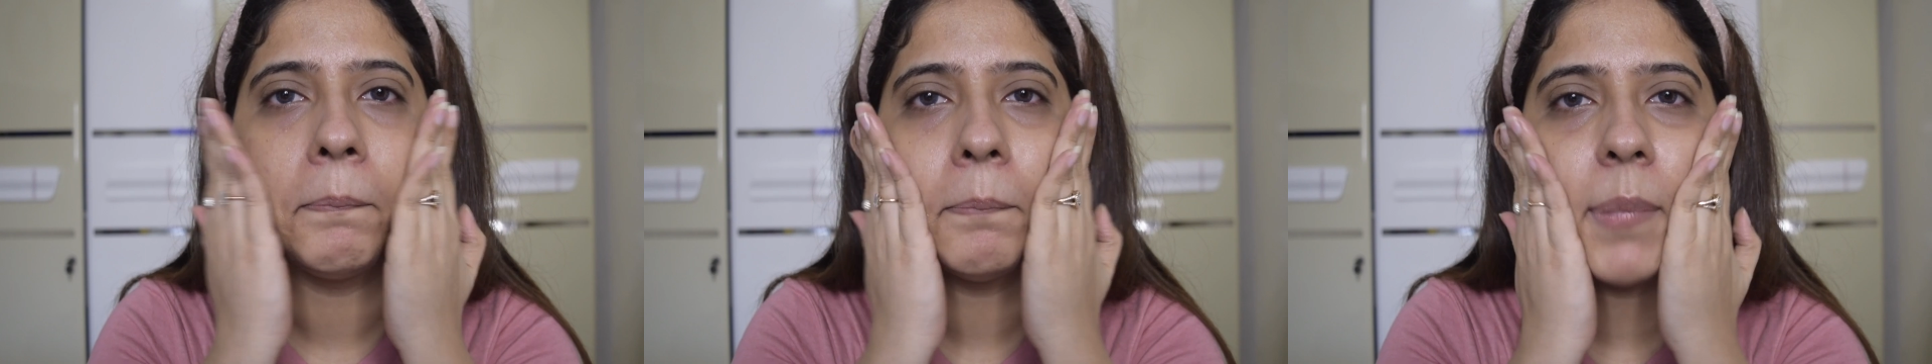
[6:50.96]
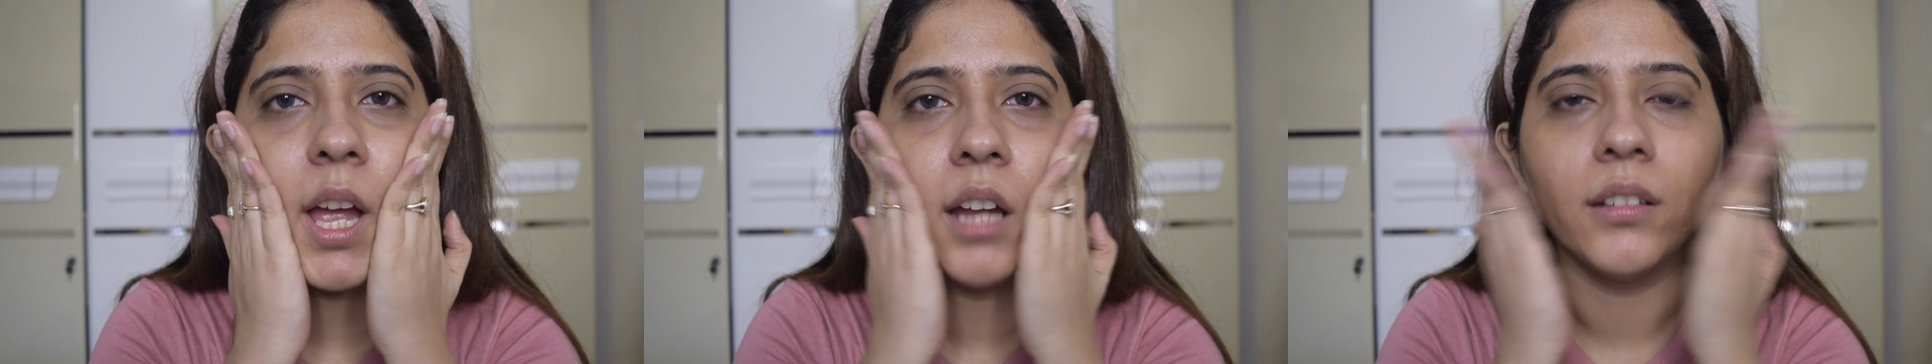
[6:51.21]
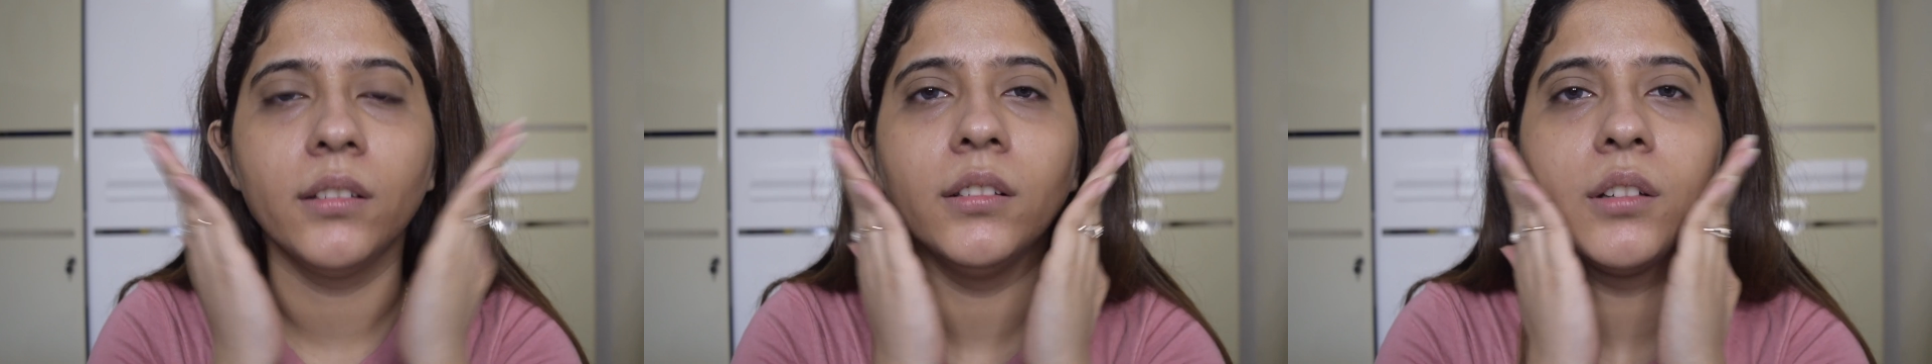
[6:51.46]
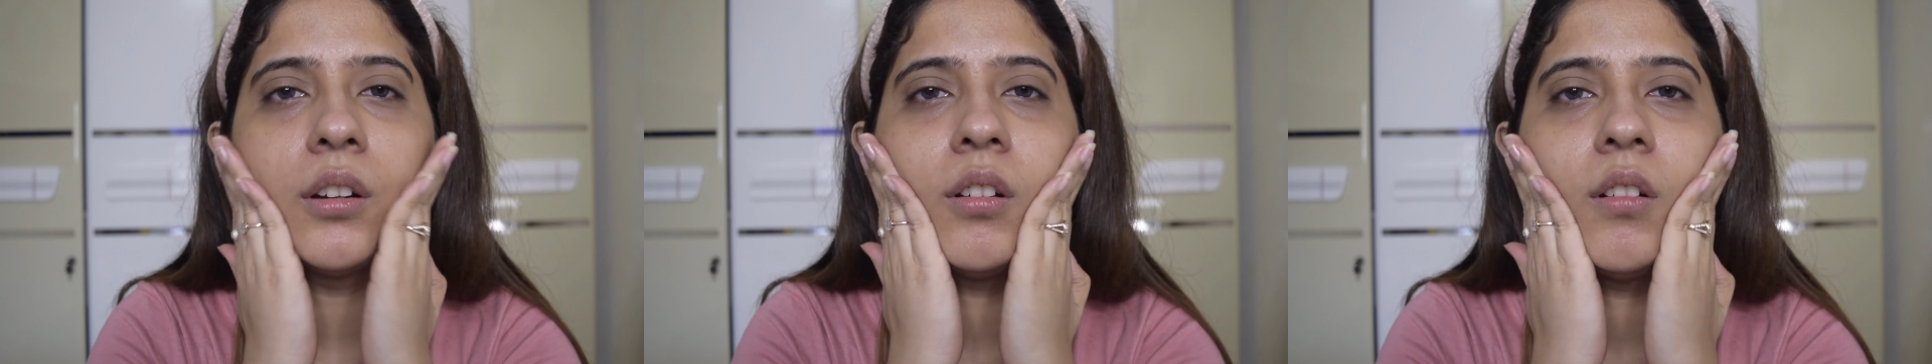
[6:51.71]
pat
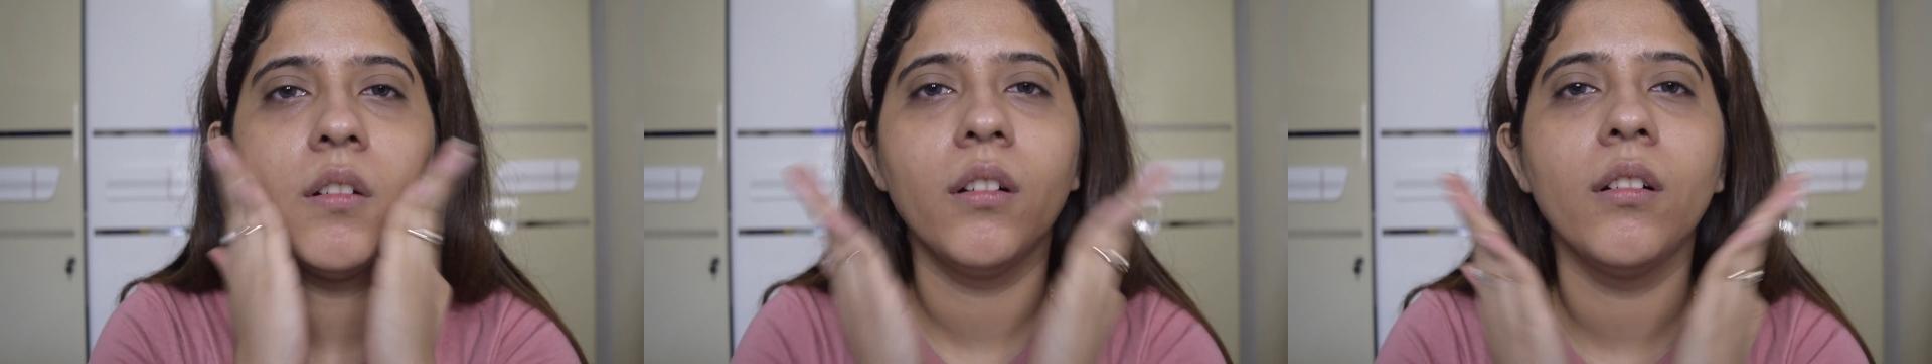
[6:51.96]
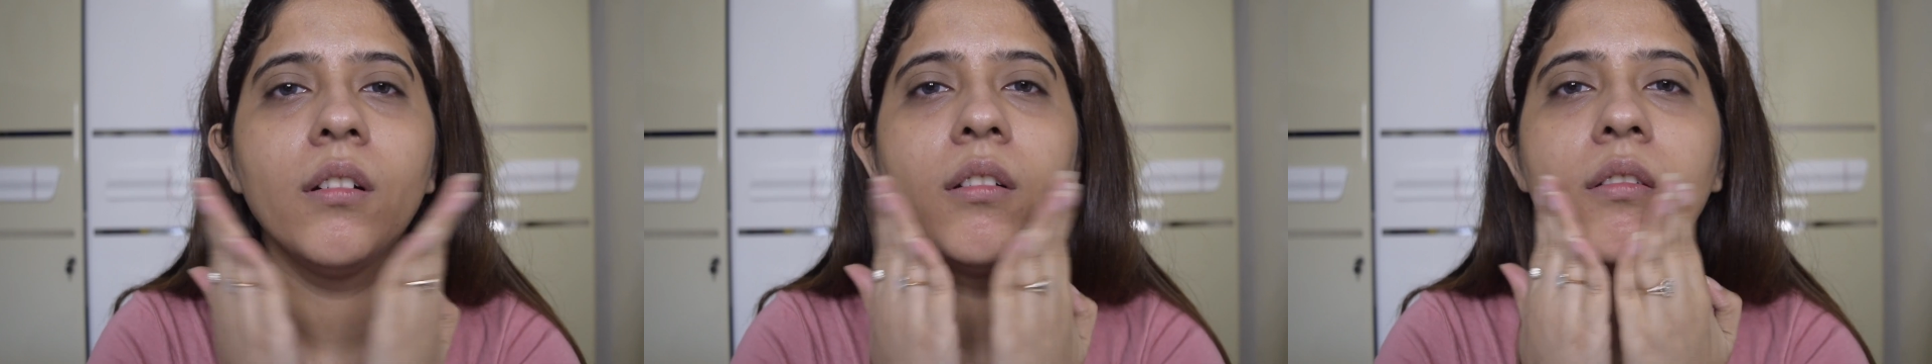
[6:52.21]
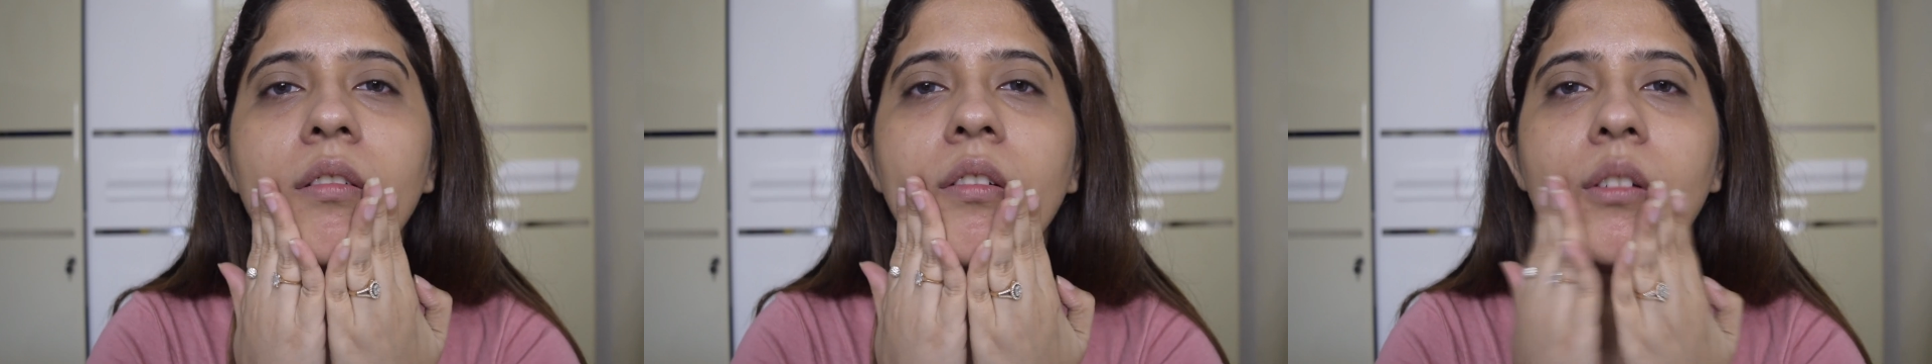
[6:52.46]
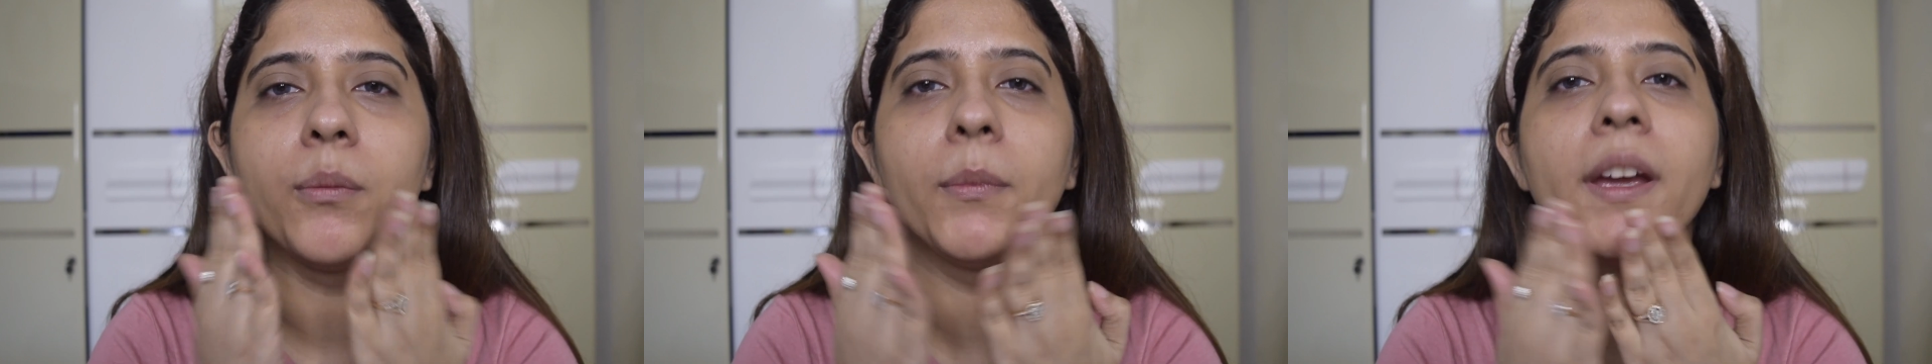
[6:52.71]
it
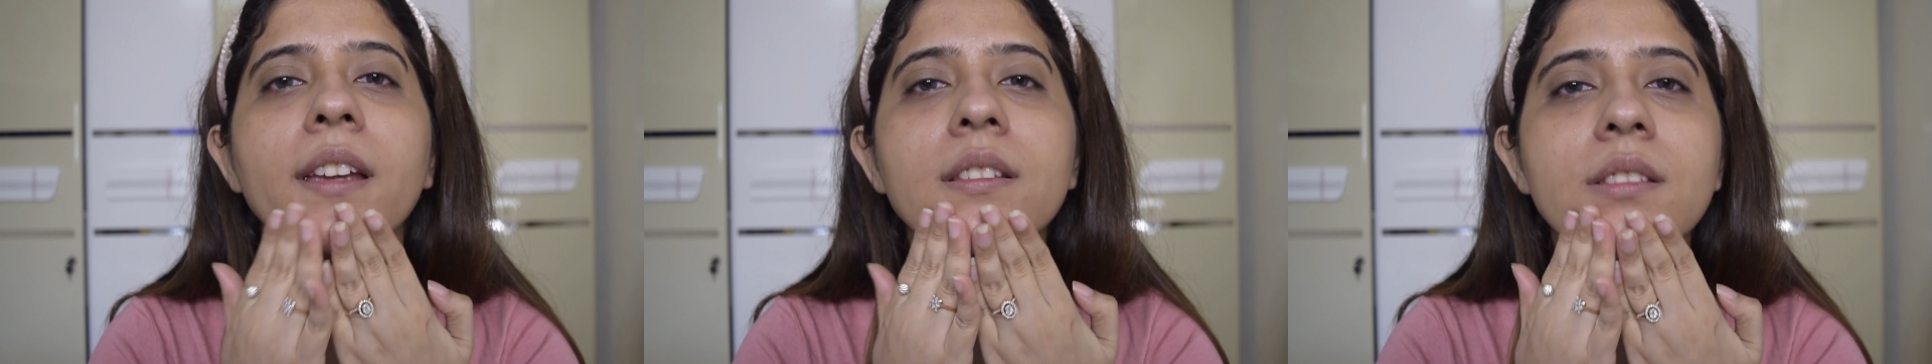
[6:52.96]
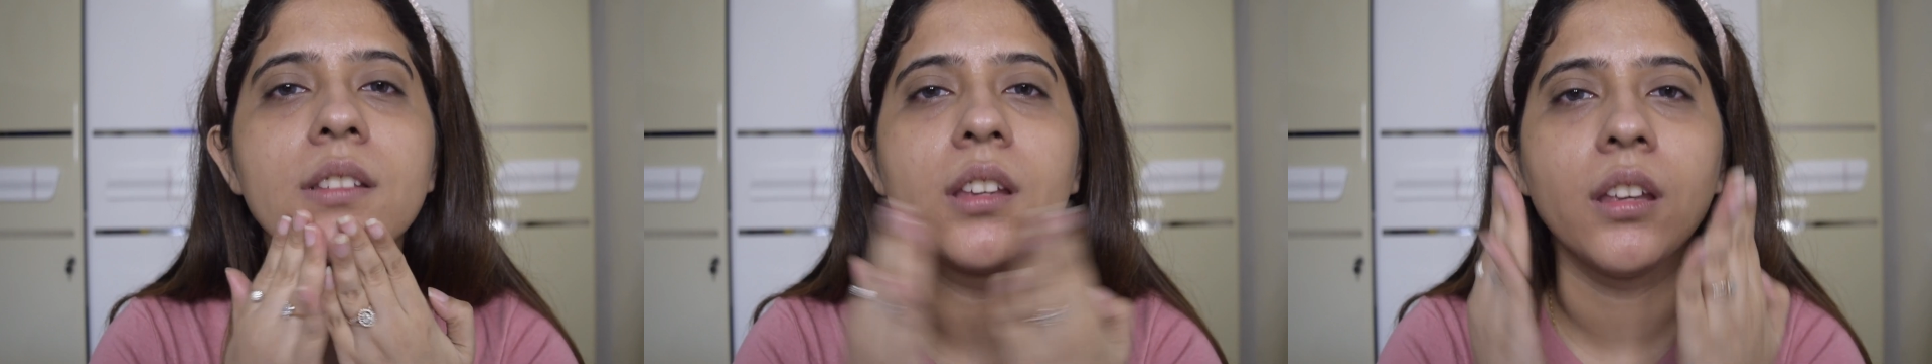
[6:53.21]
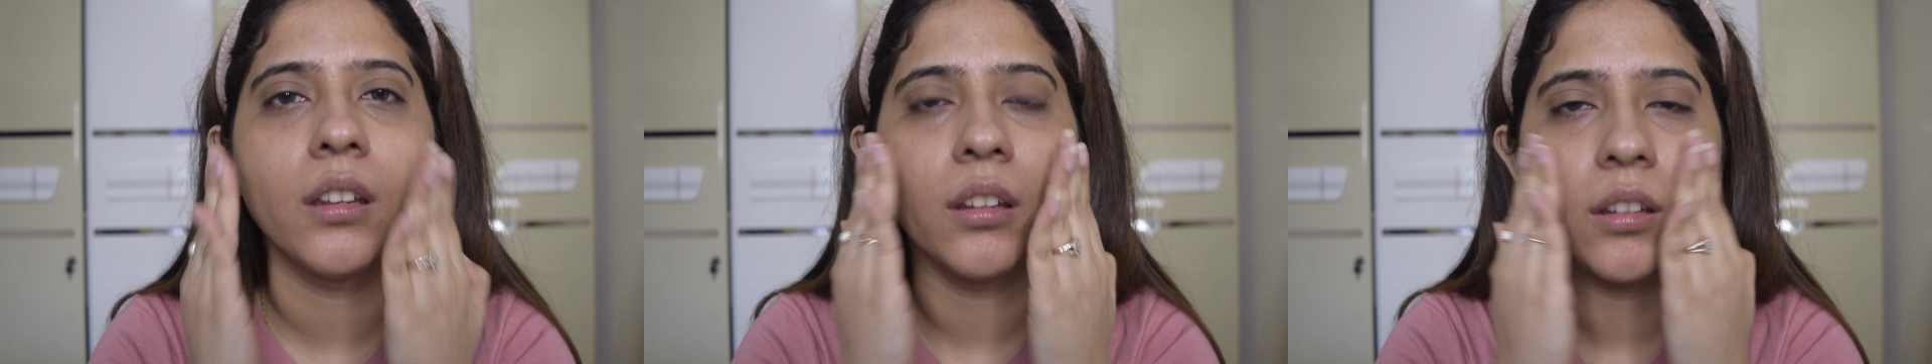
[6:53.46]
on my skin.